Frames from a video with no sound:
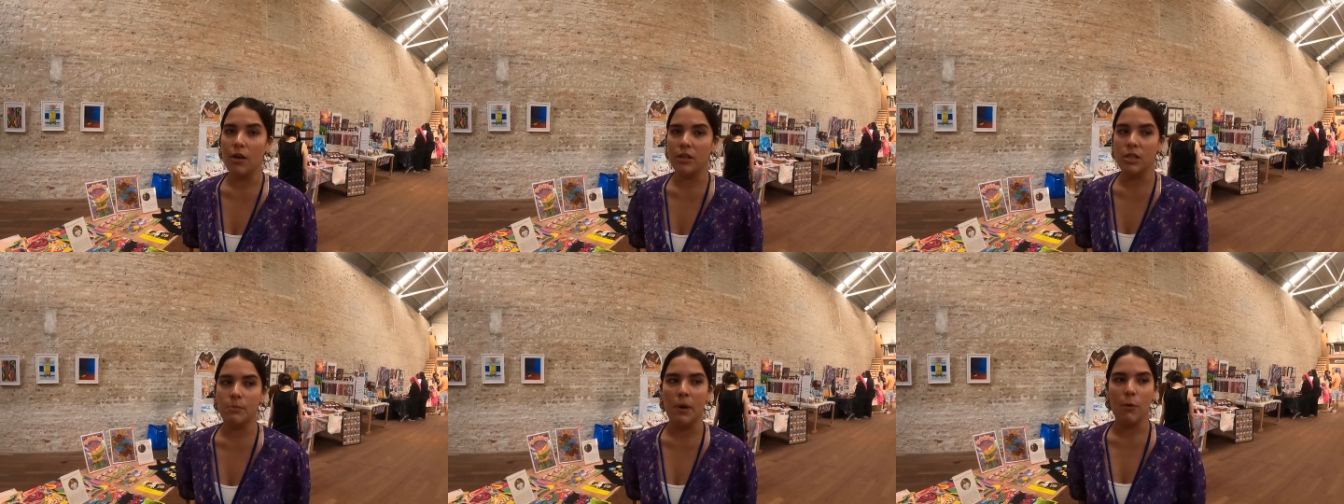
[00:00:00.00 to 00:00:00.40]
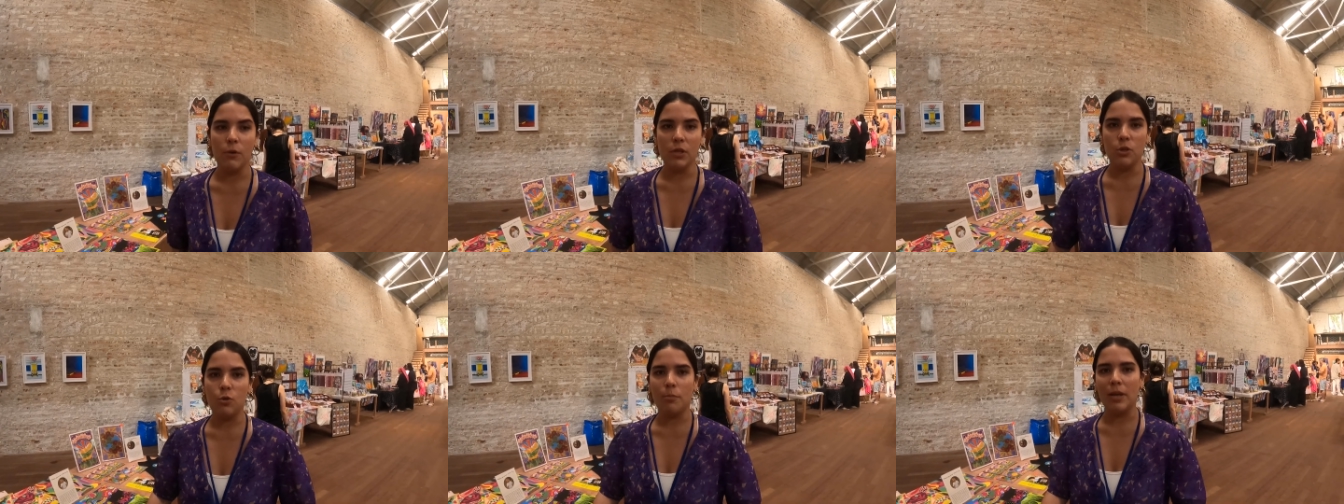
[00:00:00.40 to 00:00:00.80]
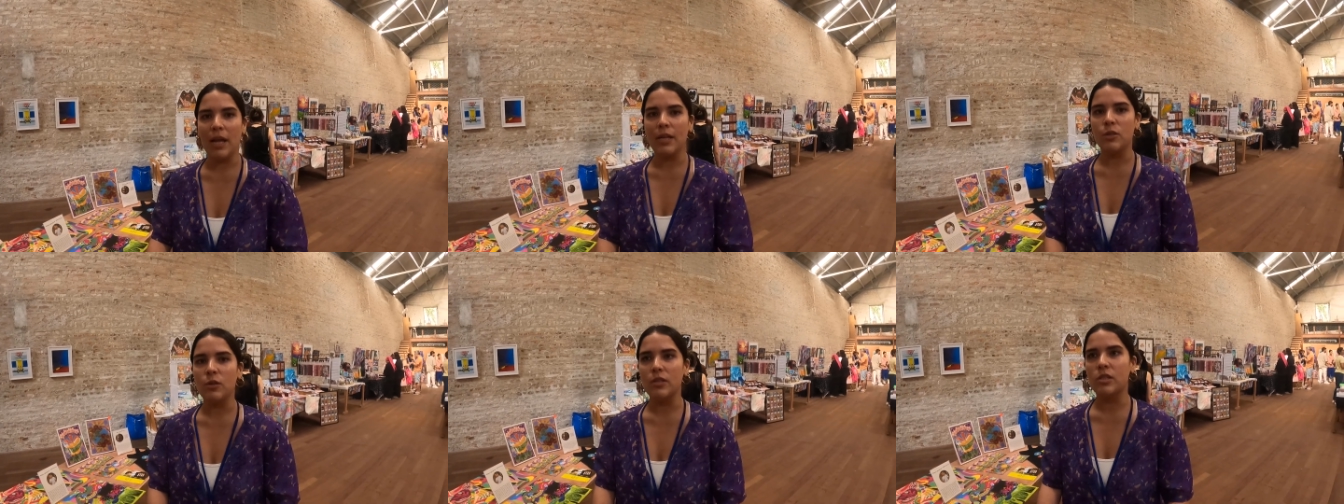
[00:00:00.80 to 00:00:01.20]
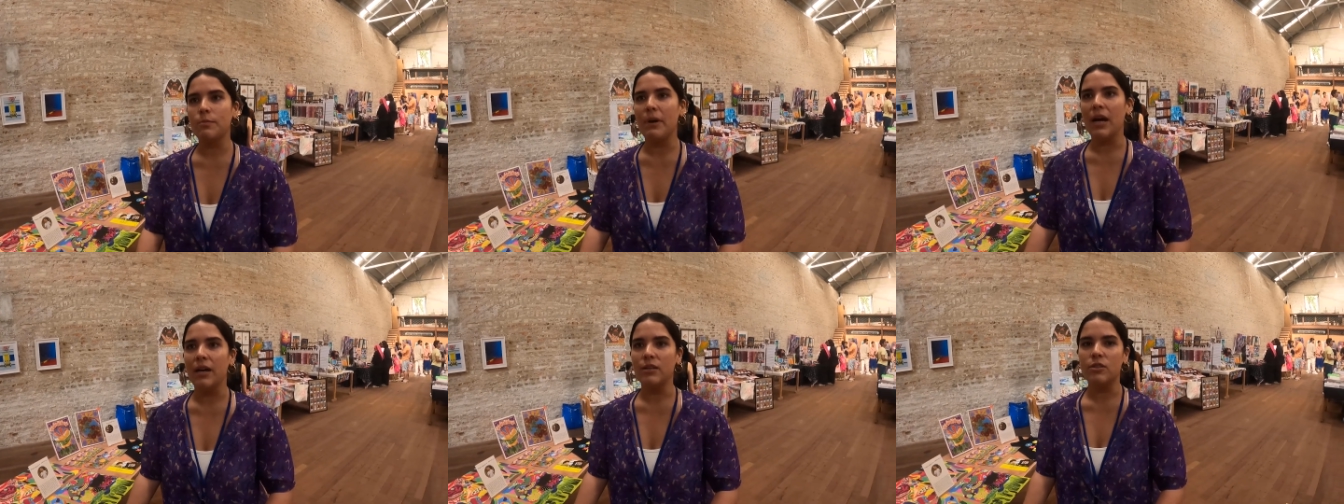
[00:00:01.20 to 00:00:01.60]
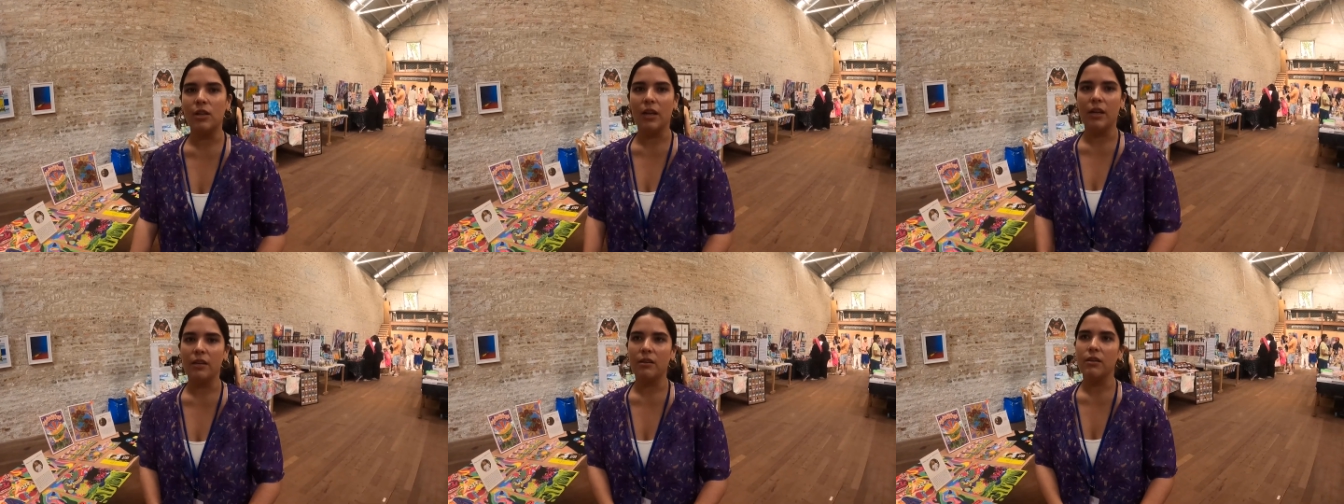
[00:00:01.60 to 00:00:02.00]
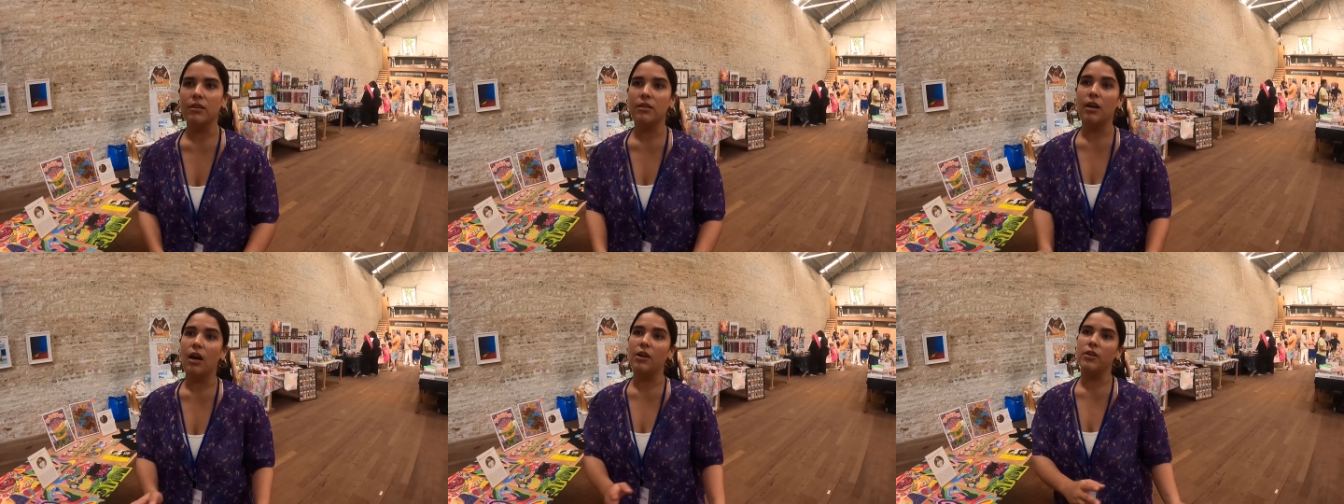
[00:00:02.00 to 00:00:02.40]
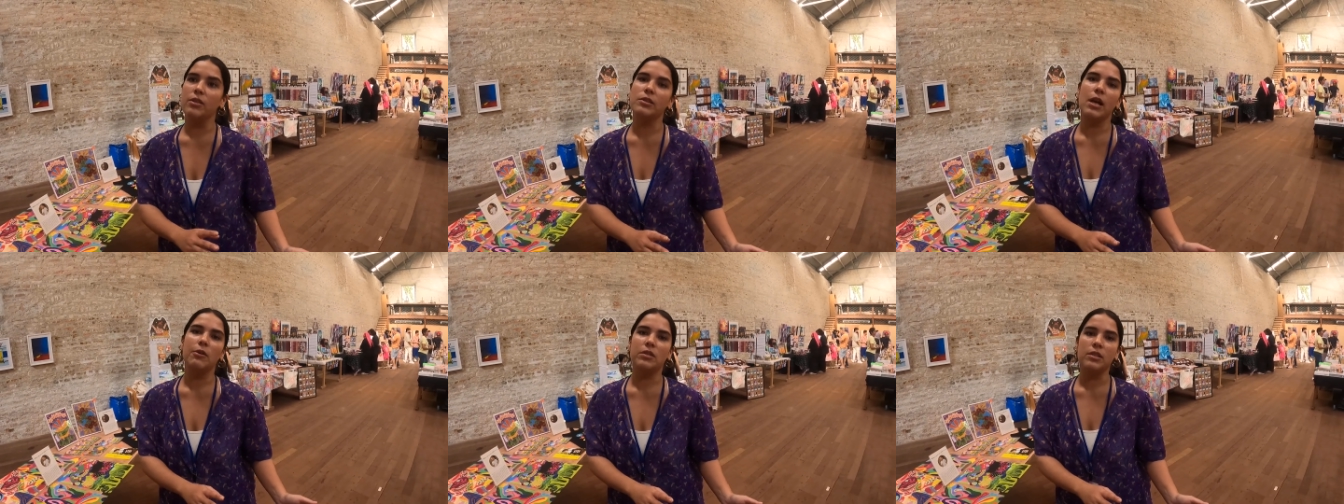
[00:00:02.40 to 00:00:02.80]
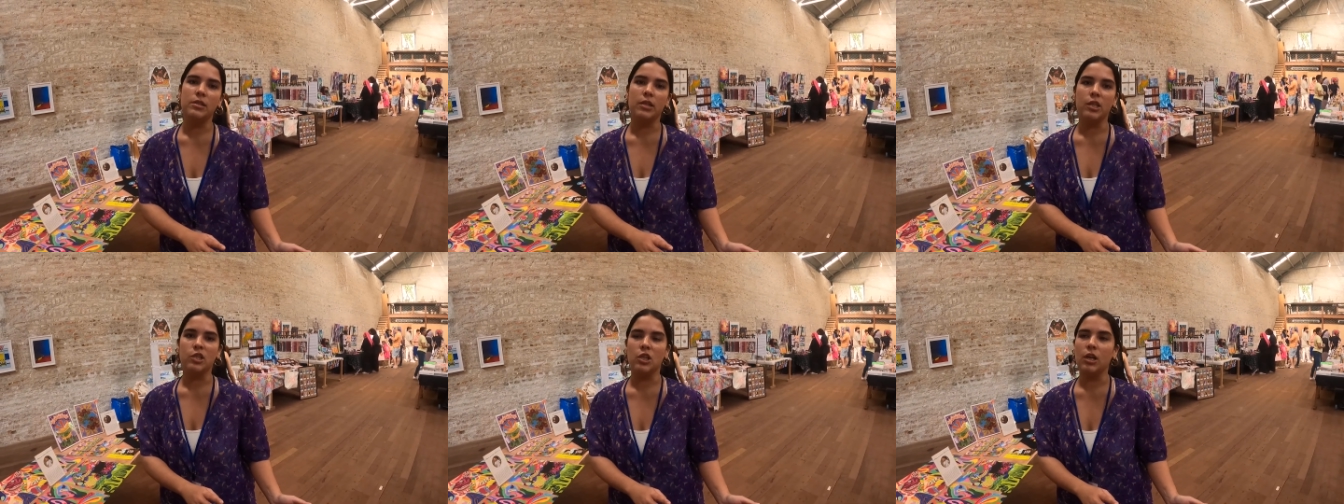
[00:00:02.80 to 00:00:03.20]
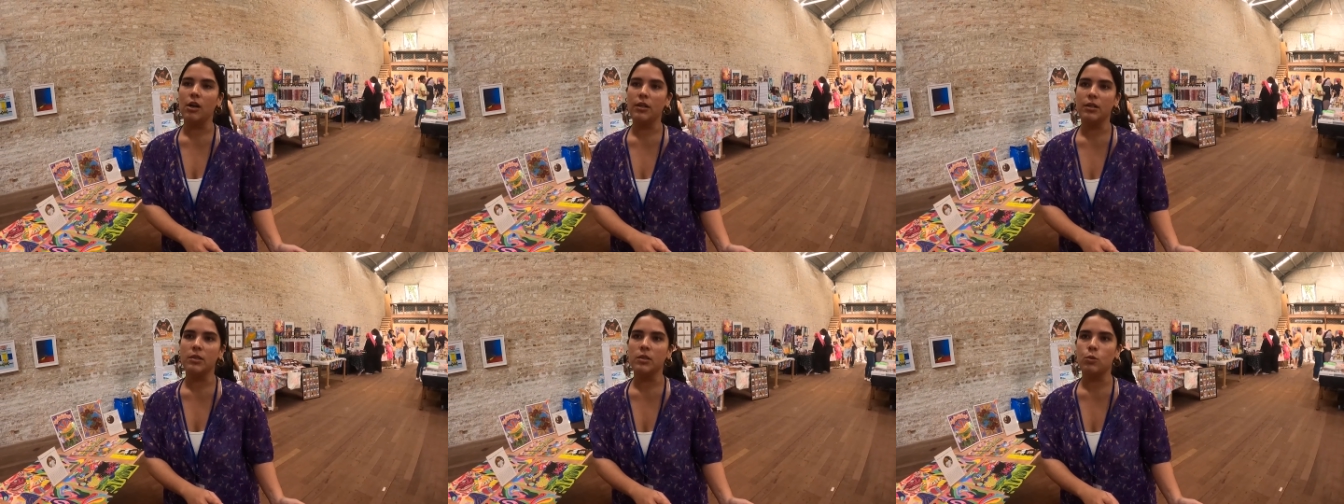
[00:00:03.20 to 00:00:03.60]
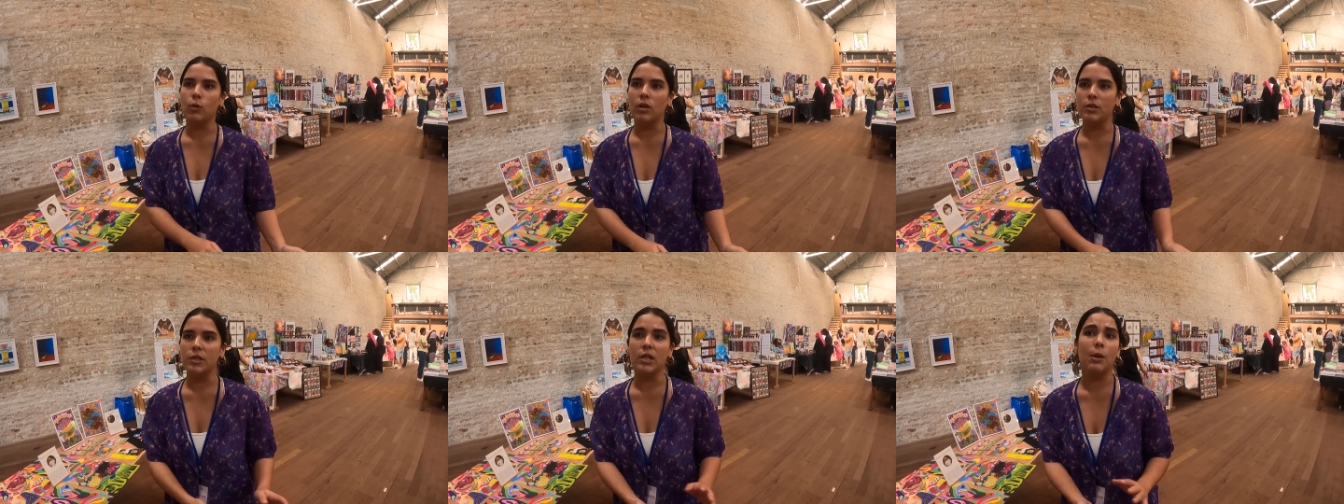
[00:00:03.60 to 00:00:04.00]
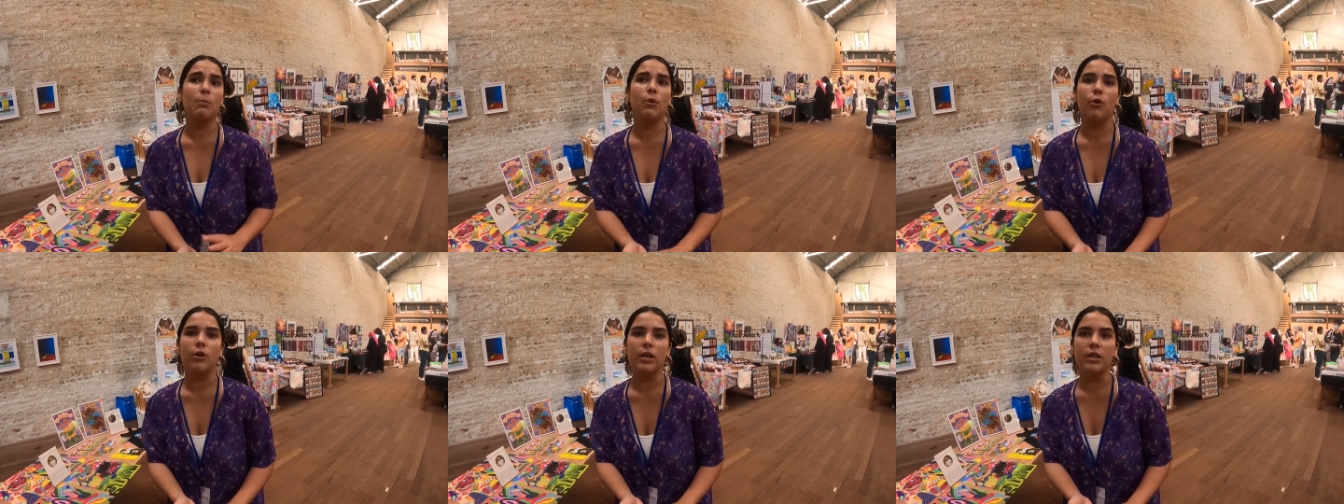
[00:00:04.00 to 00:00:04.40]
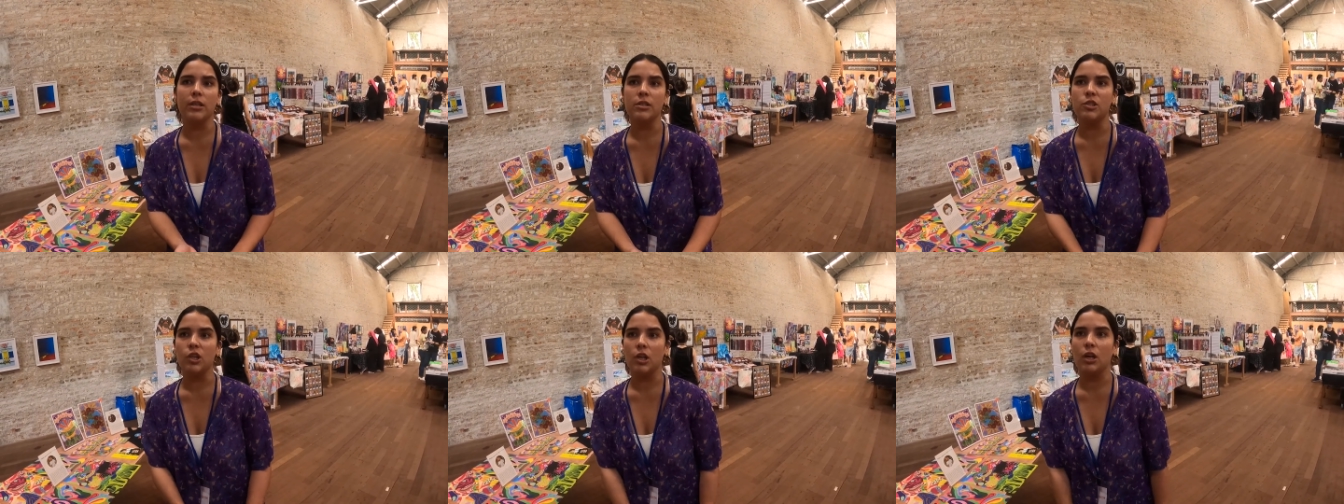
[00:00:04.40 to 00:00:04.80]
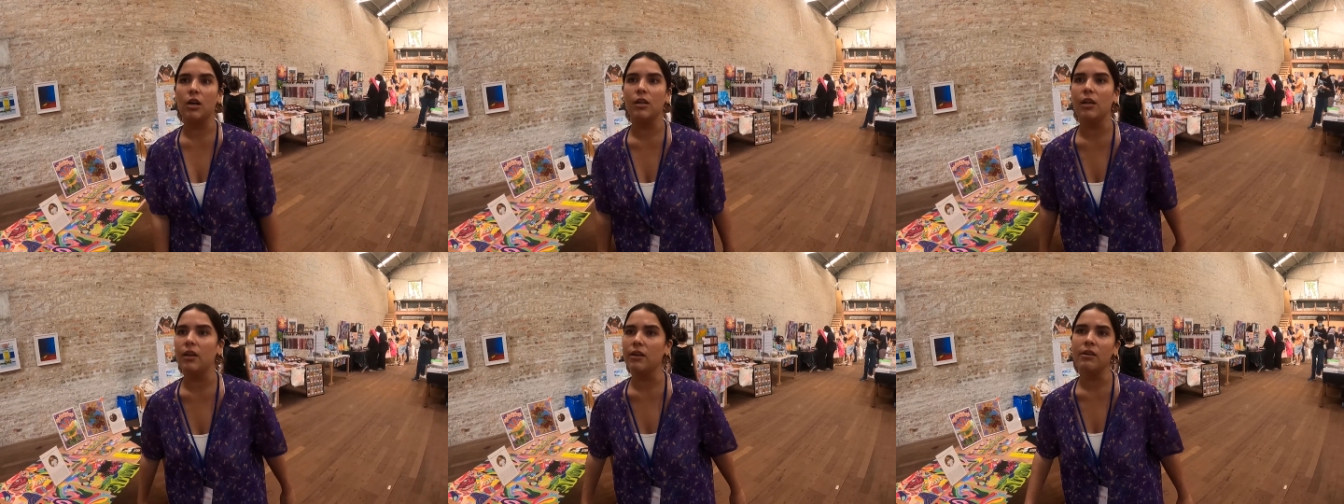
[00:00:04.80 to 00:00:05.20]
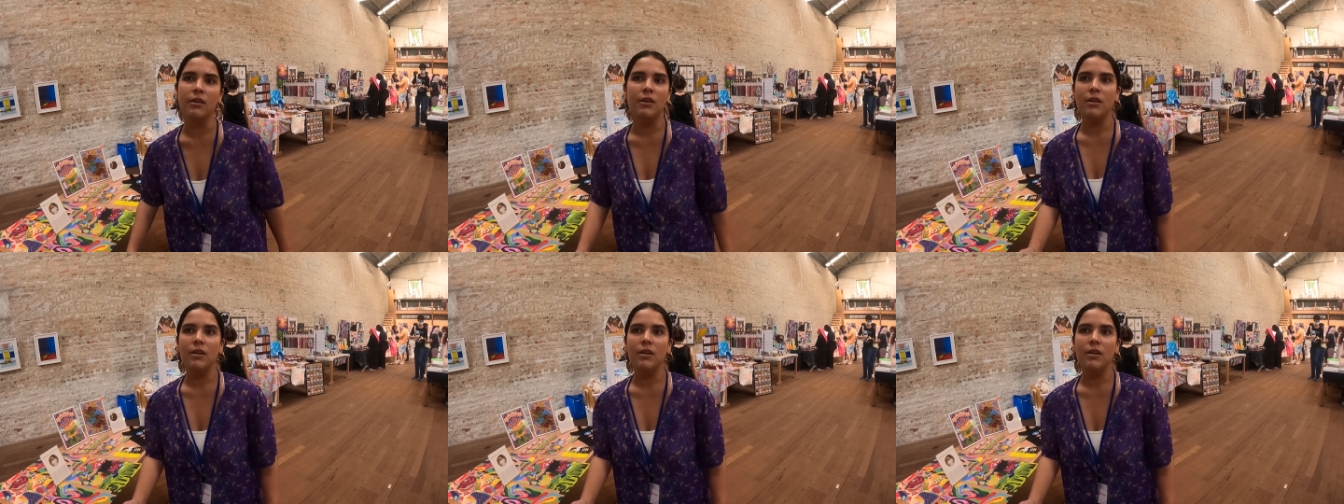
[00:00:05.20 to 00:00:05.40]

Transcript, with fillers: artists, but we do plan to expand to like other Southeast Asian artists as well, Singaporeans, Jakarta, like